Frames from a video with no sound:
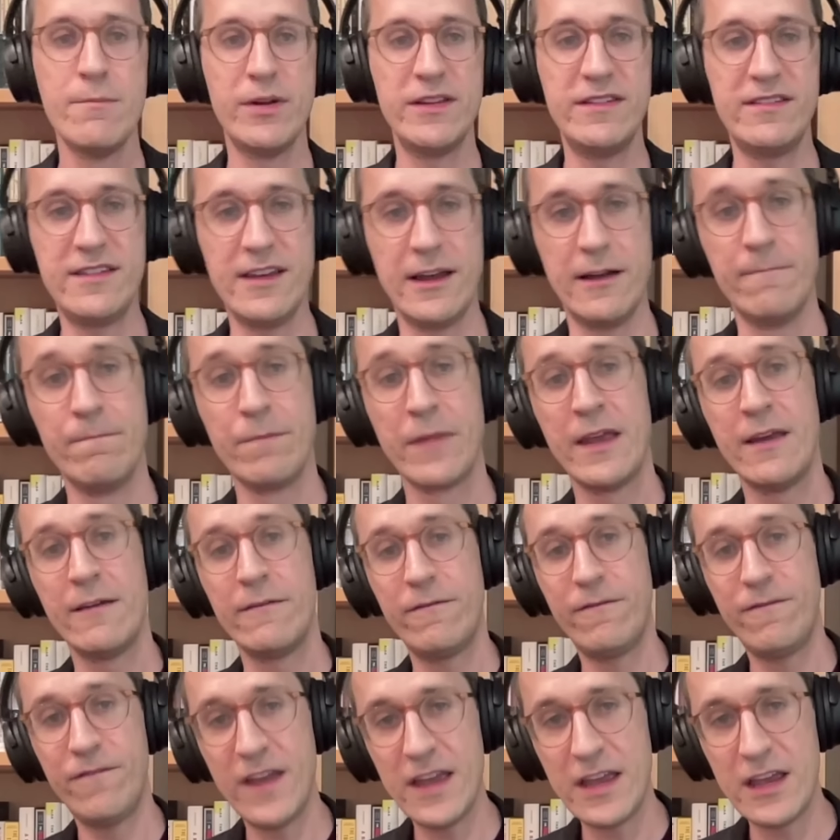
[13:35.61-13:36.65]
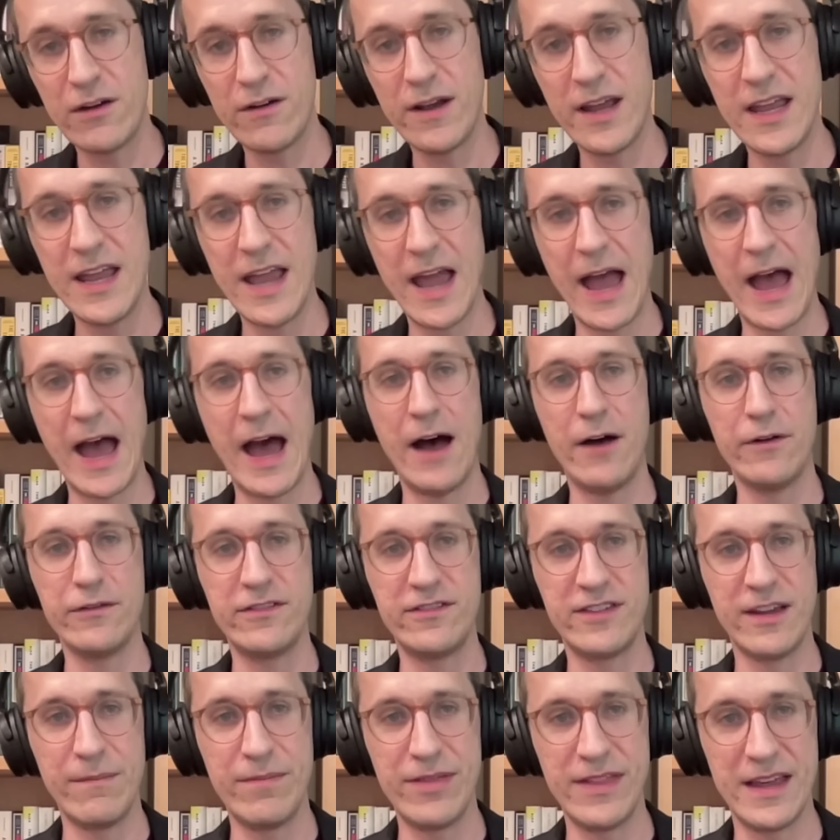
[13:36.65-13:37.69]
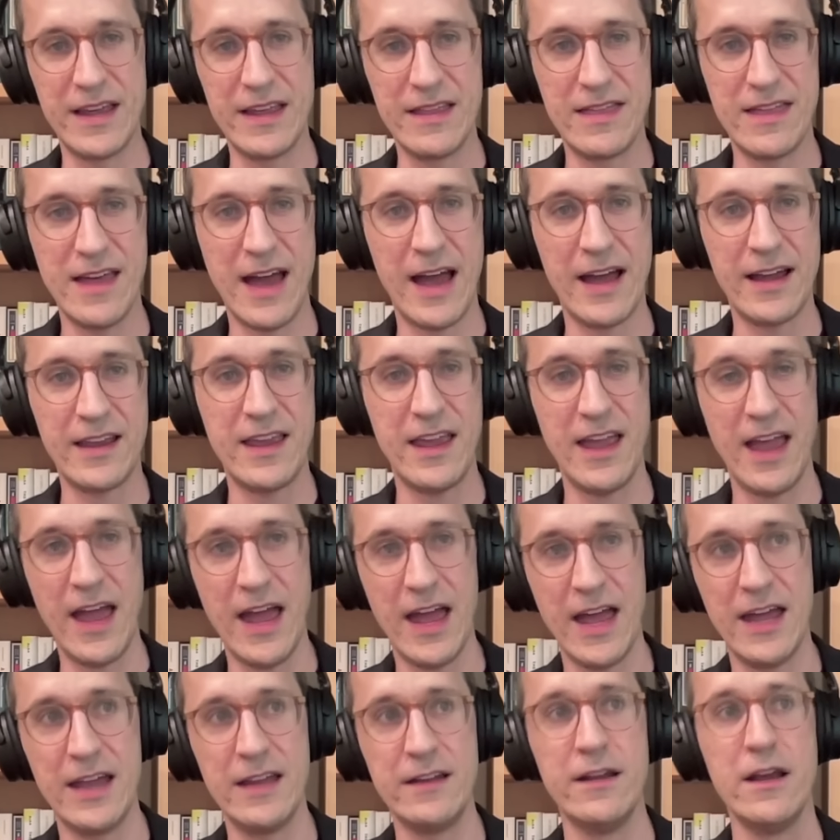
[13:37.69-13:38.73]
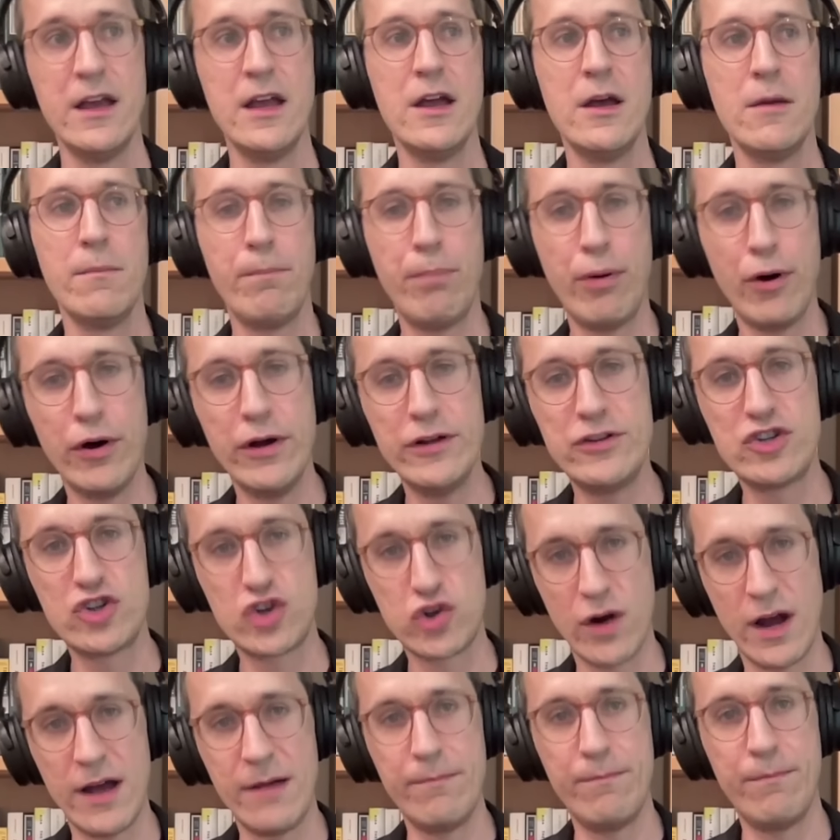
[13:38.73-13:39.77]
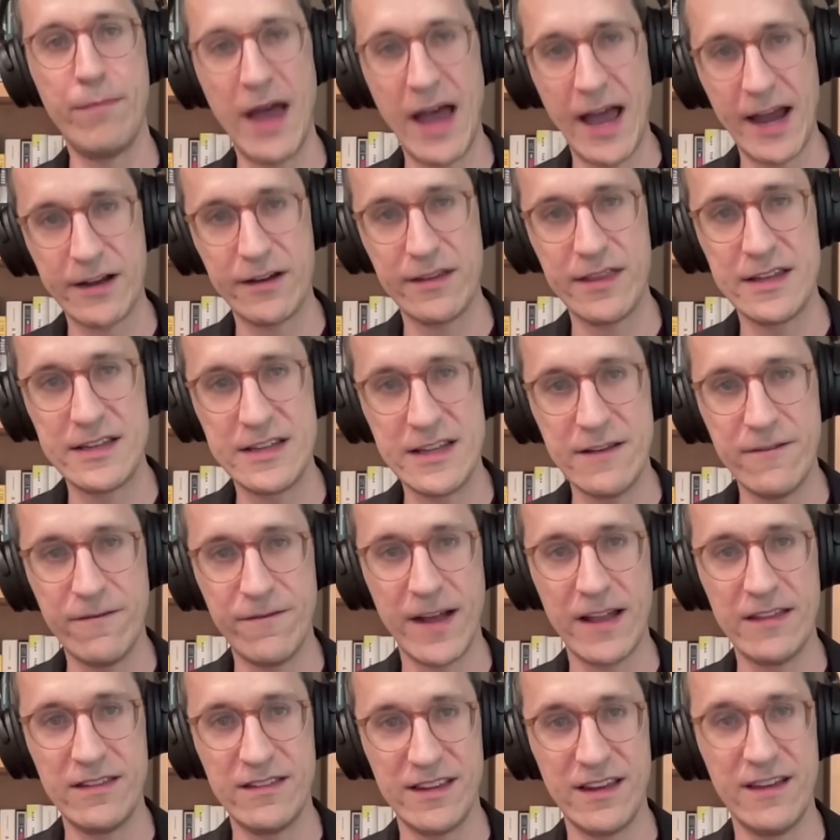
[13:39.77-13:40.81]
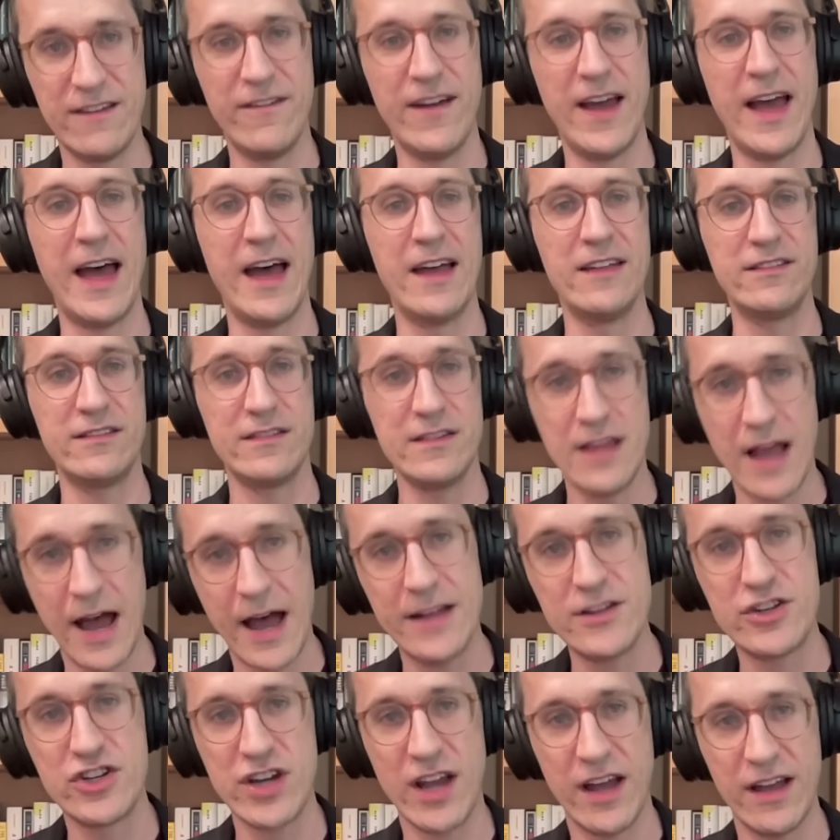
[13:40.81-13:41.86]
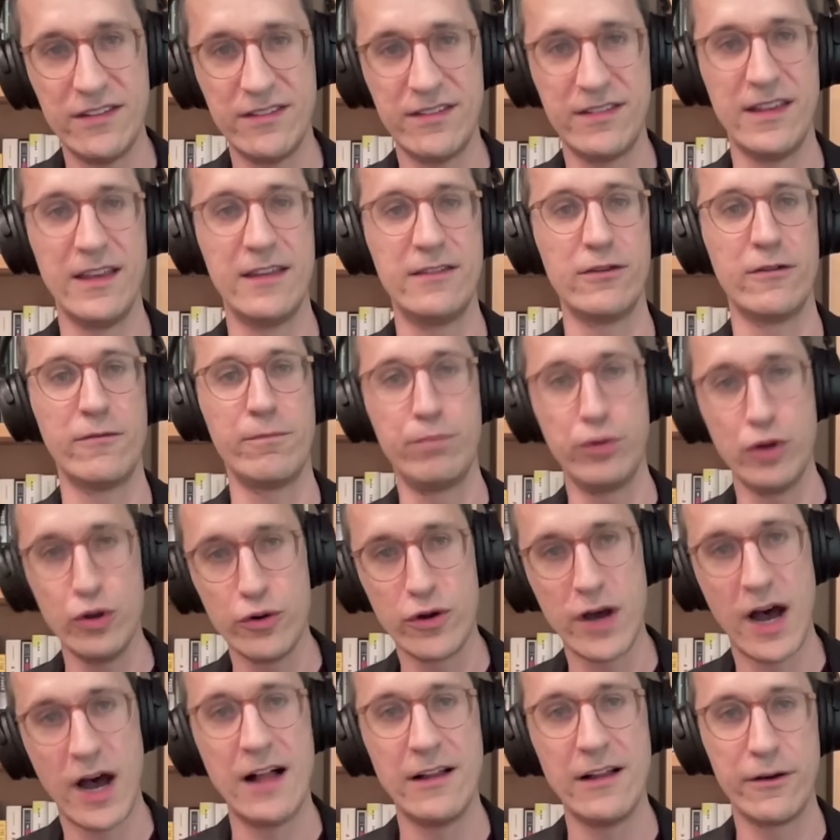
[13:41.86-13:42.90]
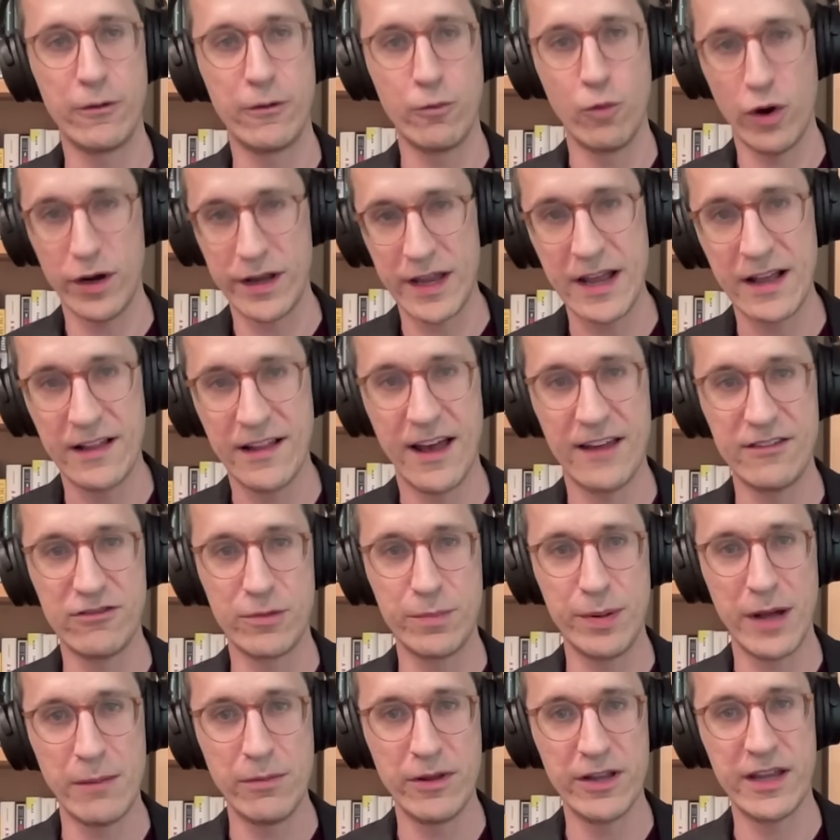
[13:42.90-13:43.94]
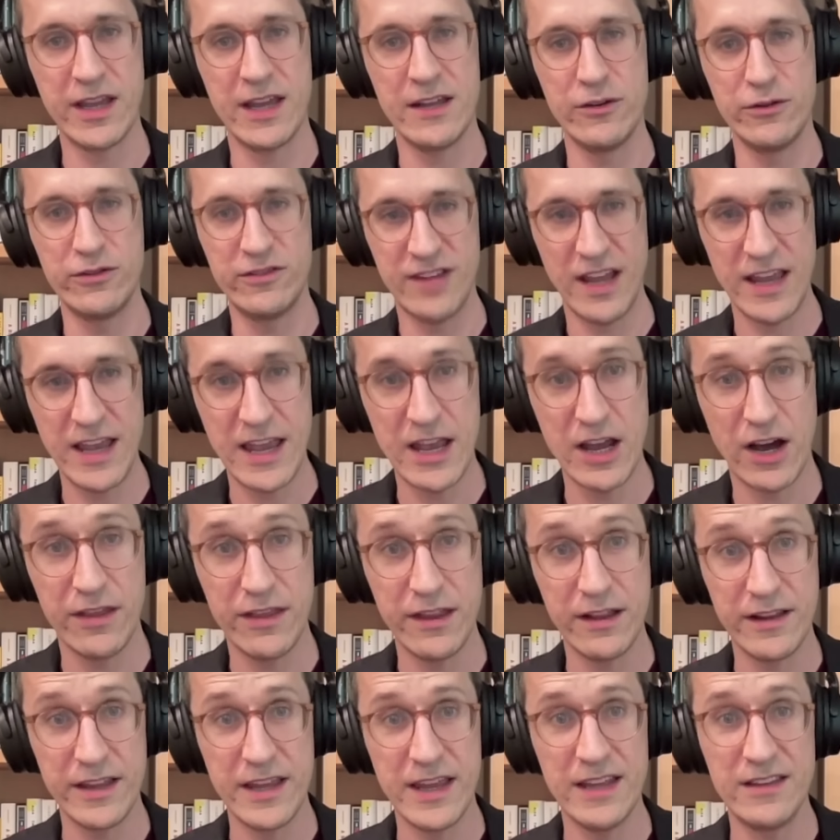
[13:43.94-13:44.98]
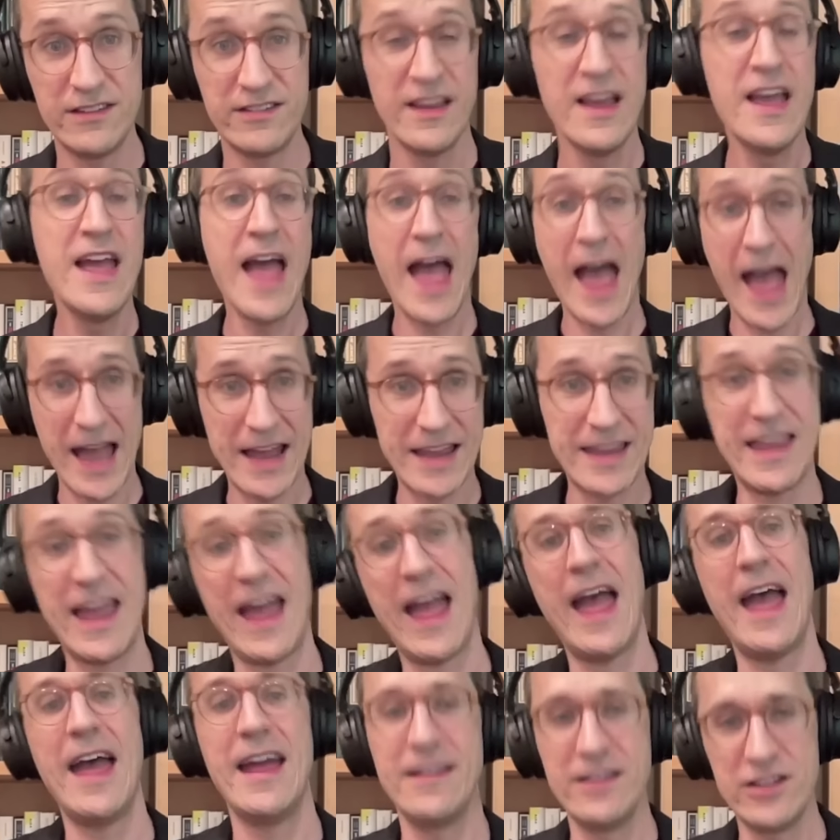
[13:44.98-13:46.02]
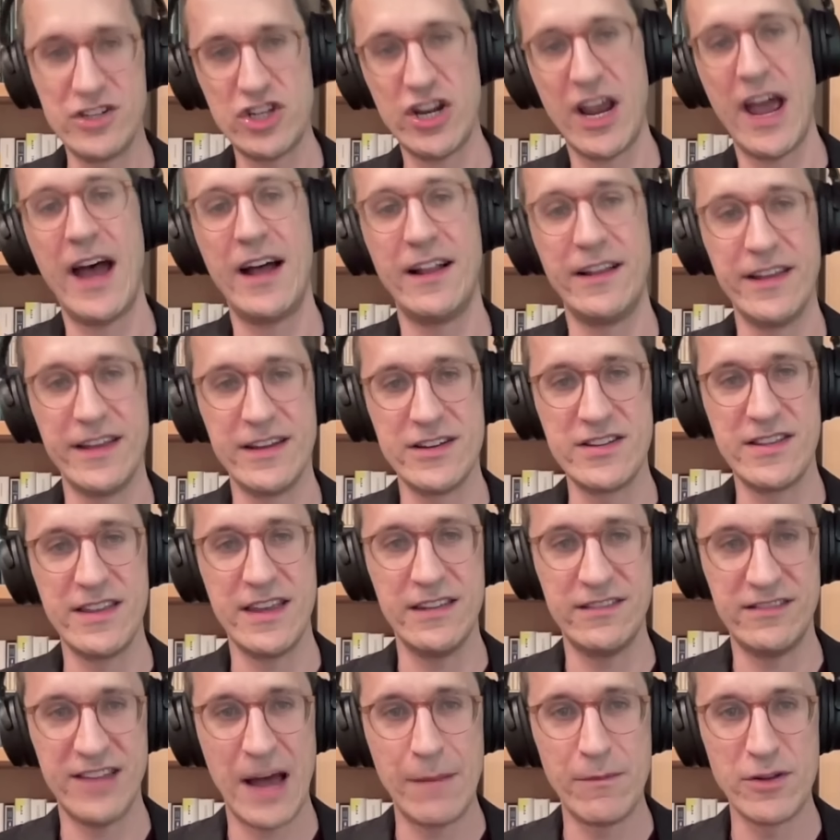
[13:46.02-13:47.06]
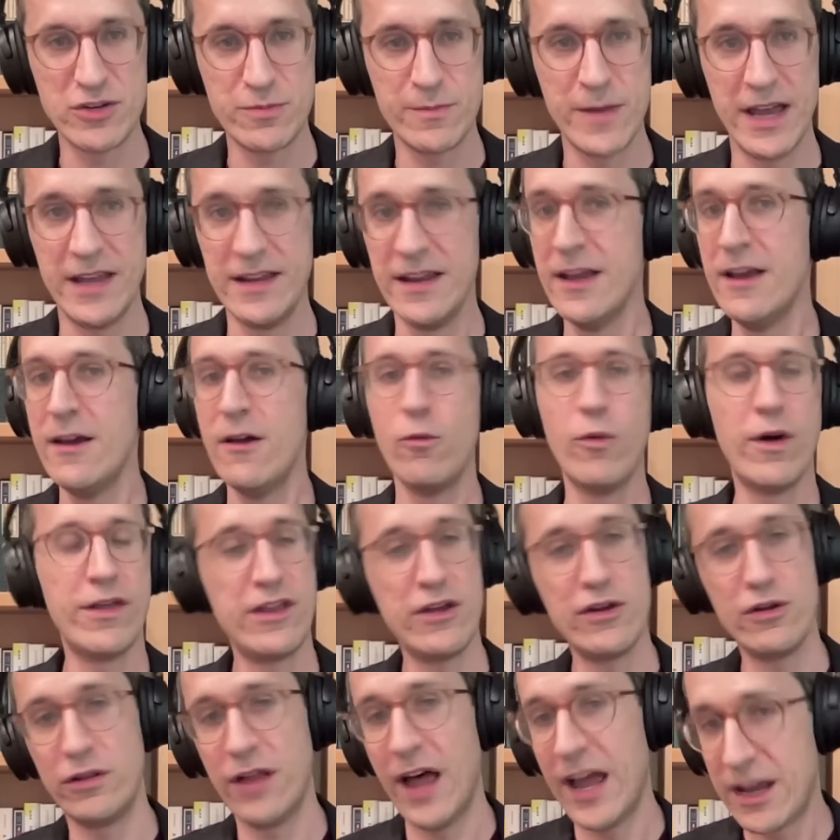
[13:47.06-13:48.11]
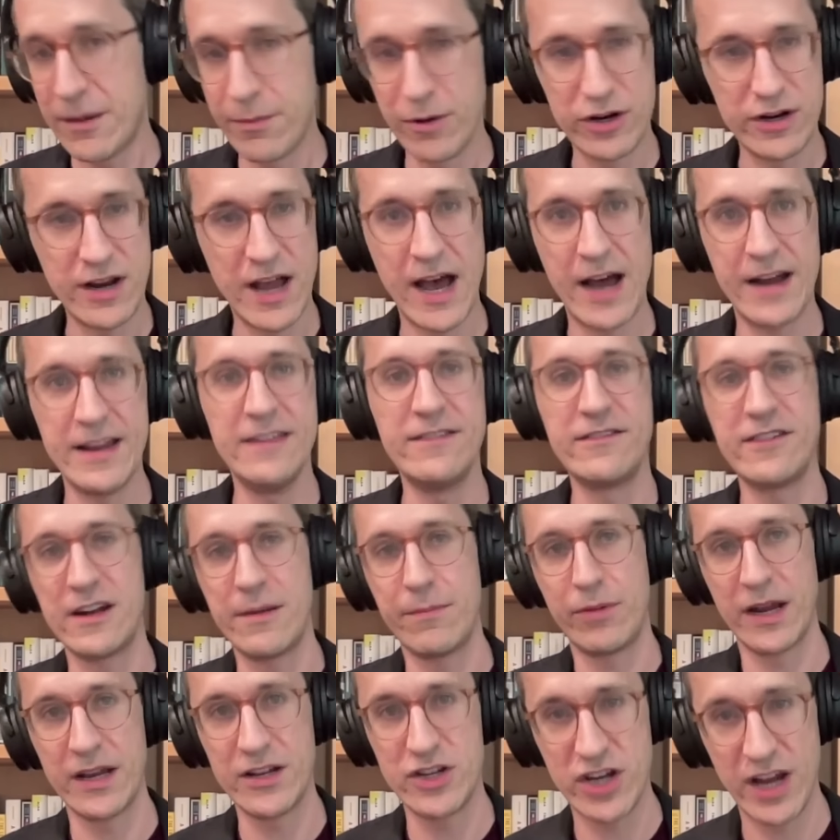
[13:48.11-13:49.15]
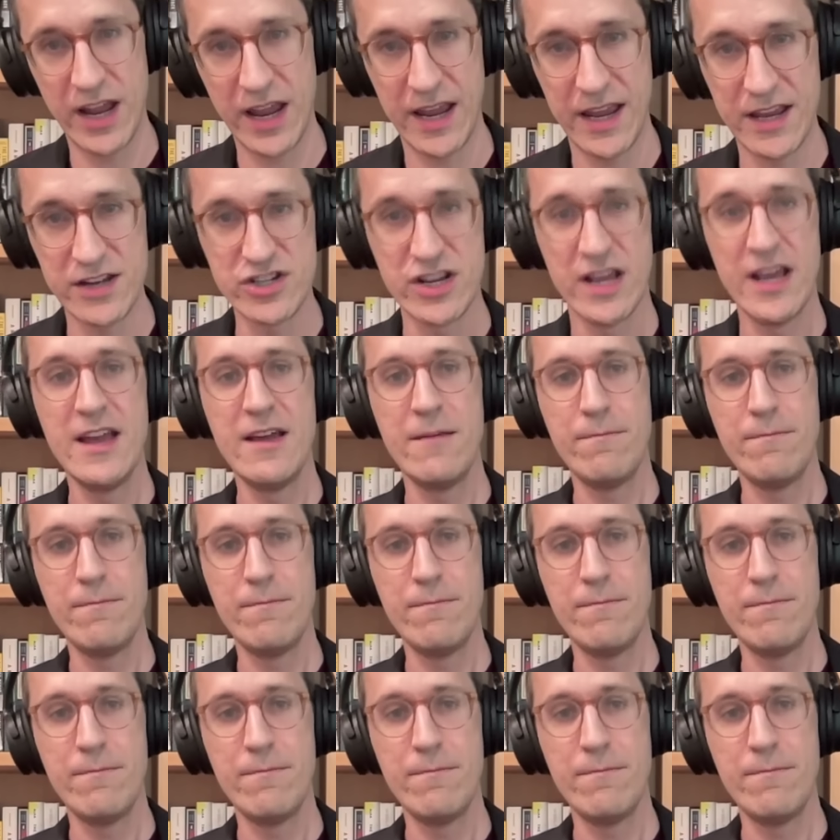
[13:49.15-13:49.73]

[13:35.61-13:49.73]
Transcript: But still, figuring out something that can put Trump back on the defensive as not just the sort of blue collar working class Republican who's taking on the elites and can challenge the establishment, whether you like him or not, he's going to bring change.